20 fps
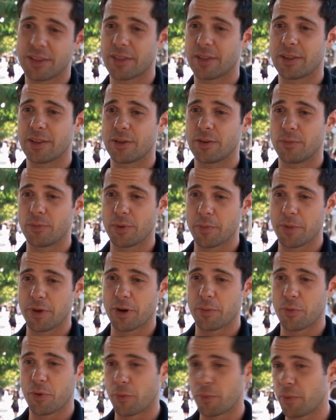think that
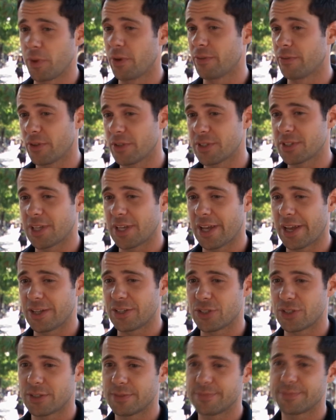women are more beautiful as they
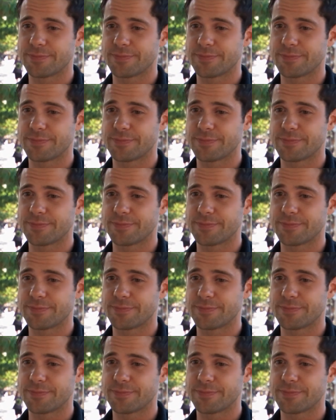age.